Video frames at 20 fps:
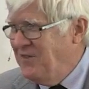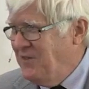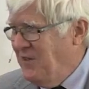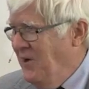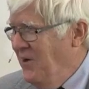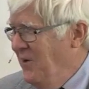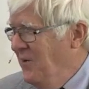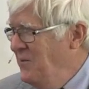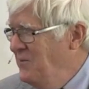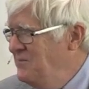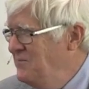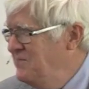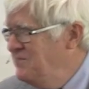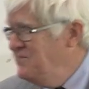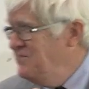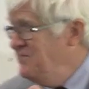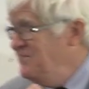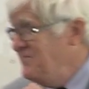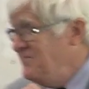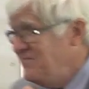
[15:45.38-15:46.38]
so.
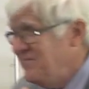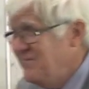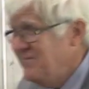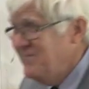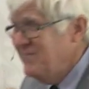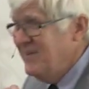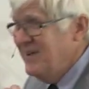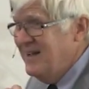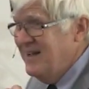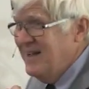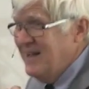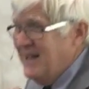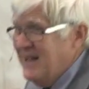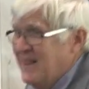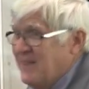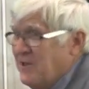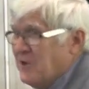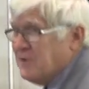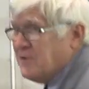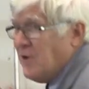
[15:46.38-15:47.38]

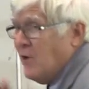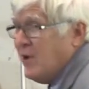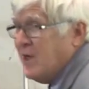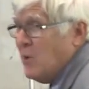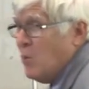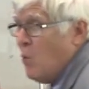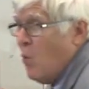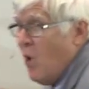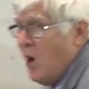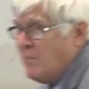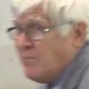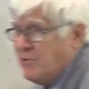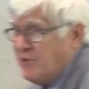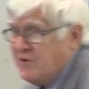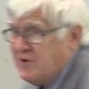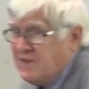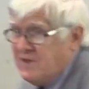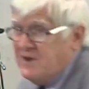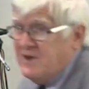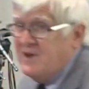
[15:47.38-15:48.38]
There's only one
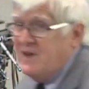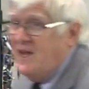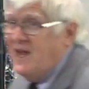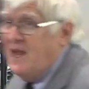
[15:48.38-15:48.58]
person